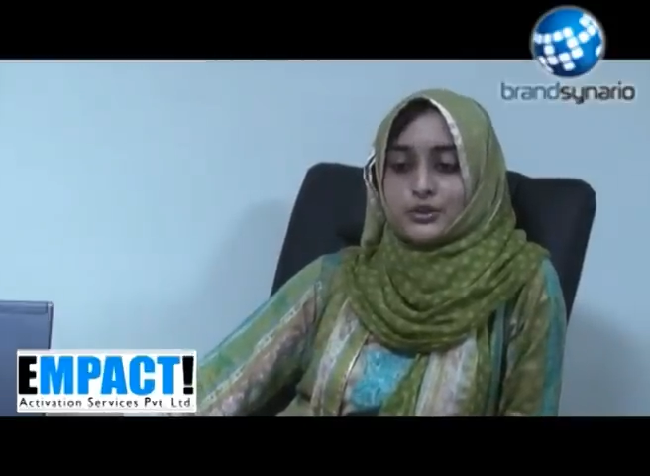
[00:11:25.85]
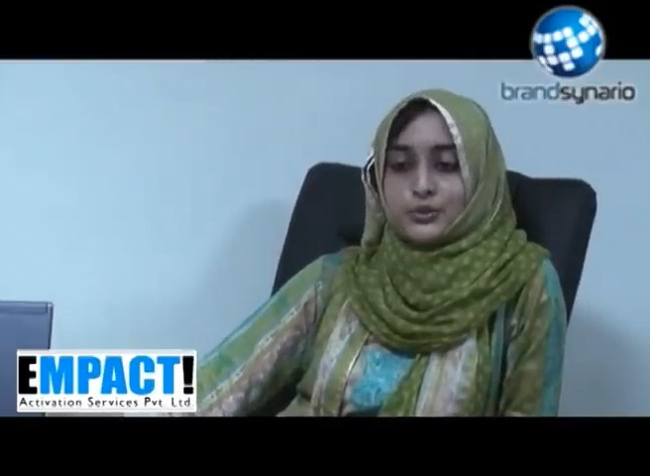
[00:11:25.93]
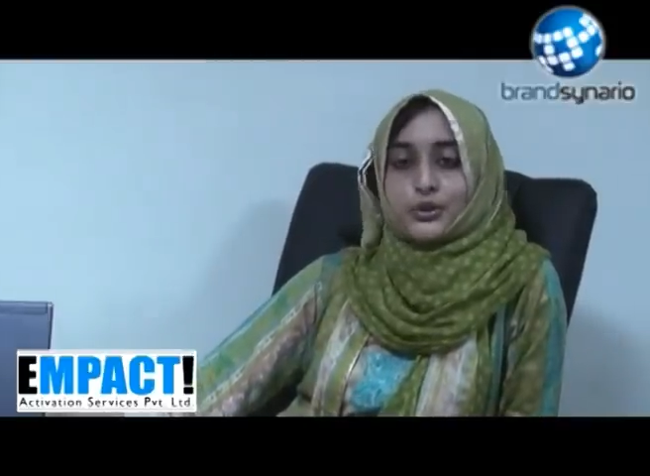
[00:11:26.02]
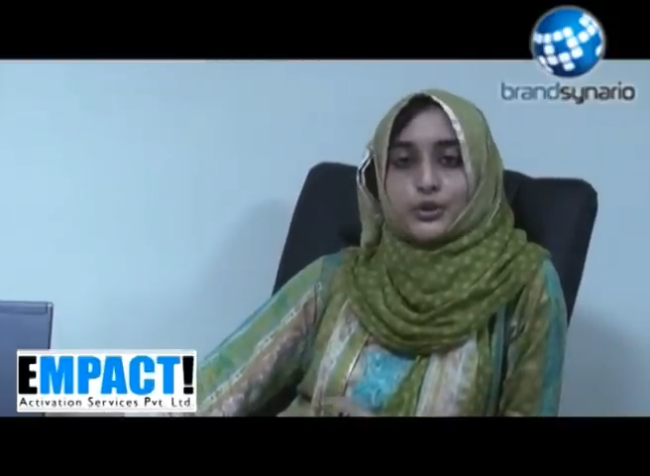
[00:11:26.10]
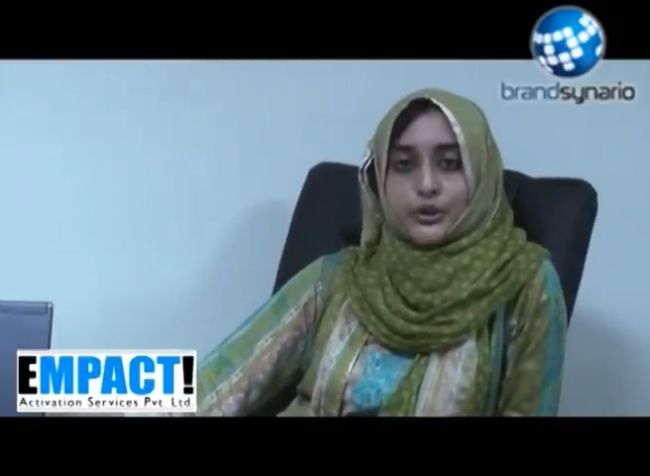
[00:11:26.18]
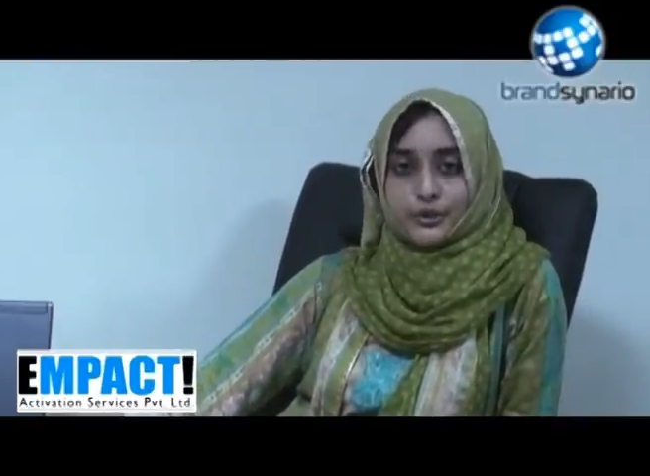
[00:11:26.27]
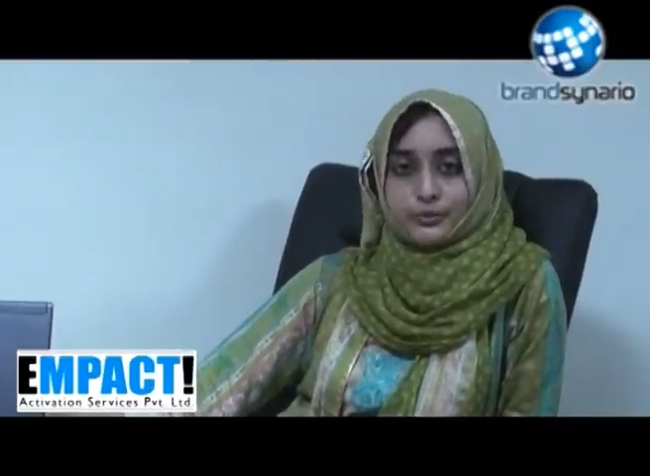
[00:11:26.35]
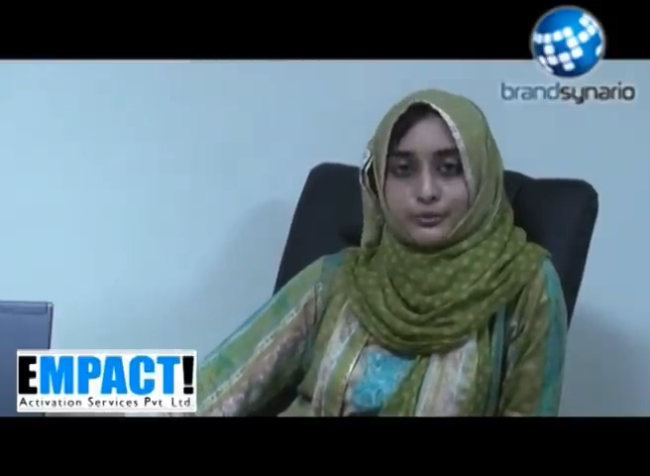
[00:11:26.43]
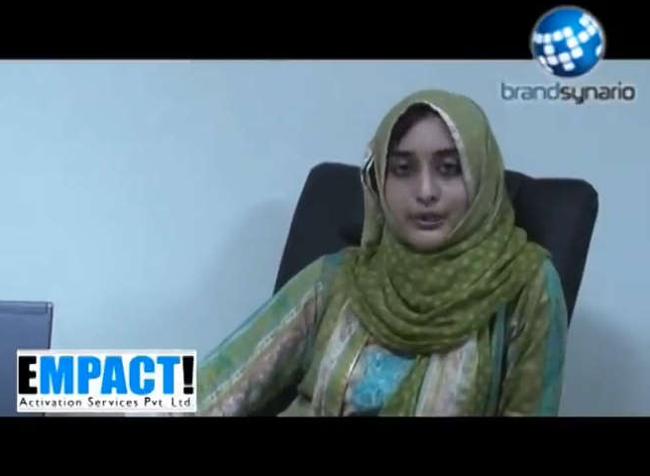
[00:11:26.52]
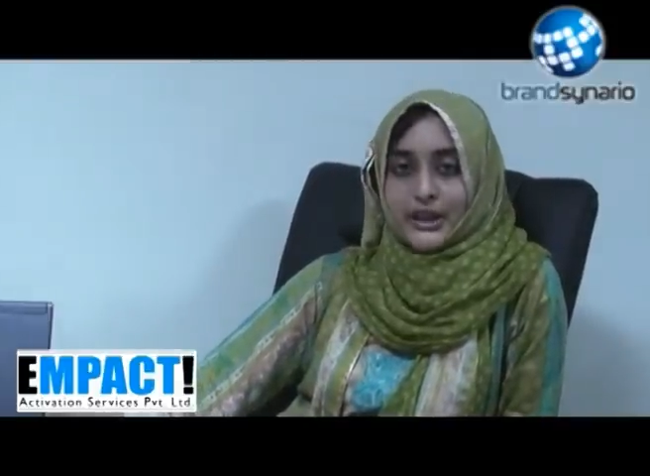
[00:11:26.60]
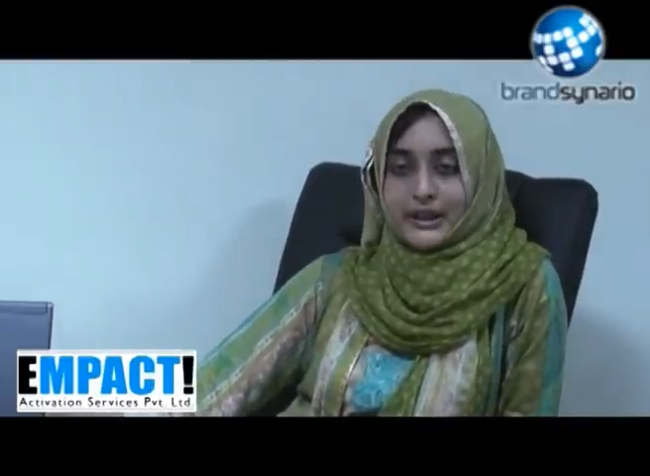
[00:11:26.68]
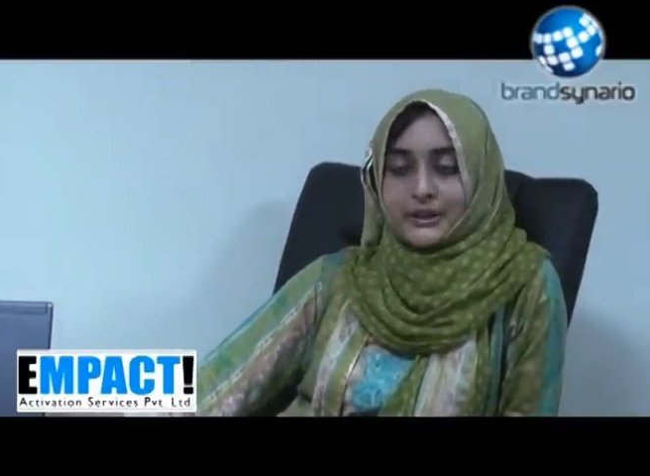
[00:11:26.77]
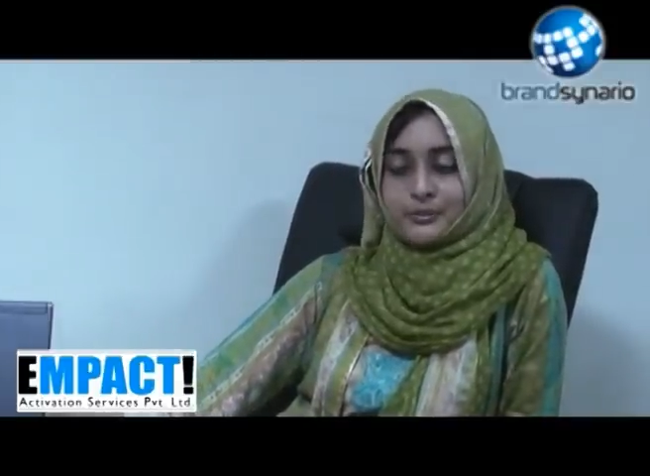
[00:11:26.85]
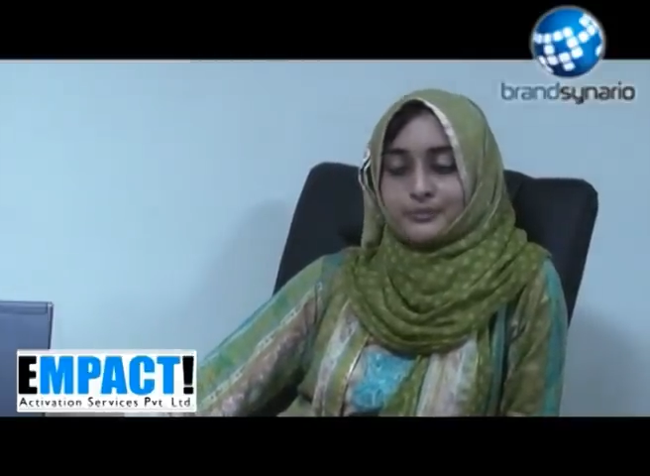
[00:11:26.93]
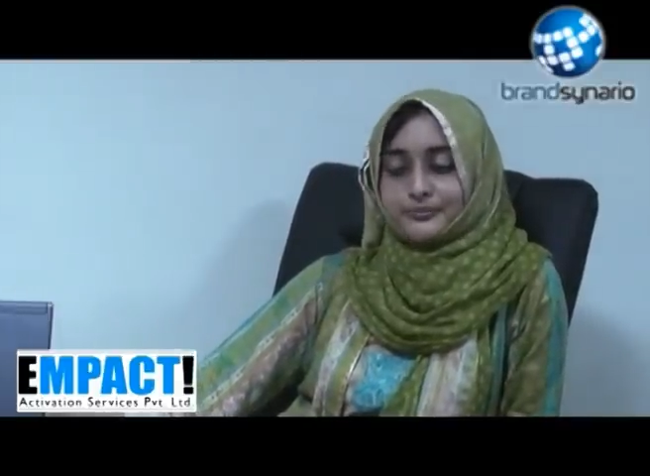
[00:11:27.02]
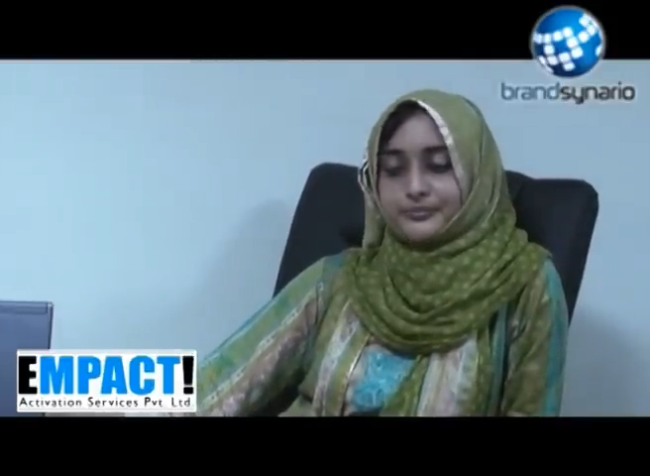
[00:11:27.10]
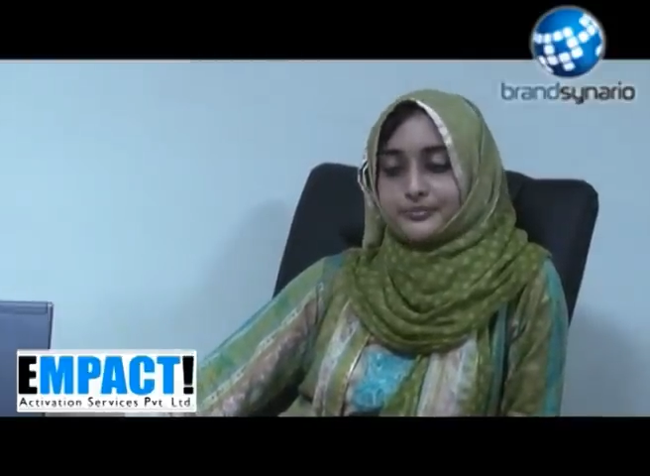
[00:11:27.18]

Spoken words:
to your brand.